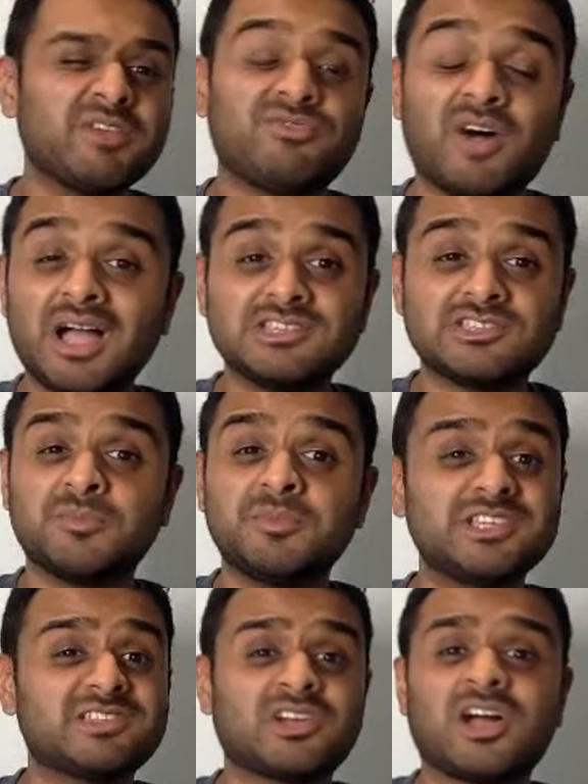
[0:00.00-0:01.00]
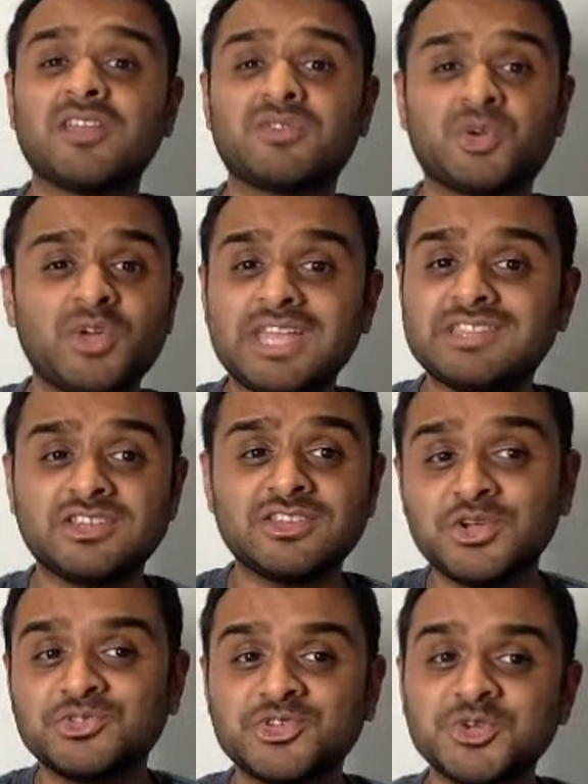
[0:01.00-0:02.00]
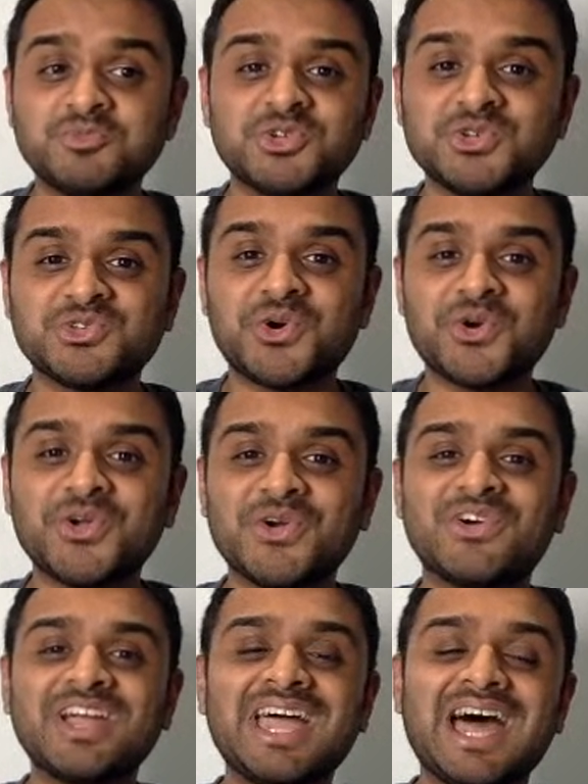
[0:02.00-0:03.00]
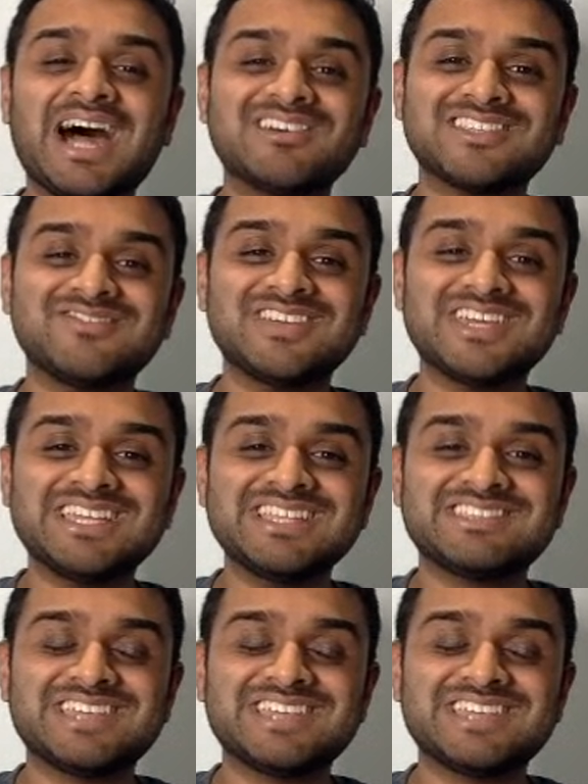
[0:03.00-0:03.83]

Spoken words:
find somebody's kind of created a YouTube tutorial out of it,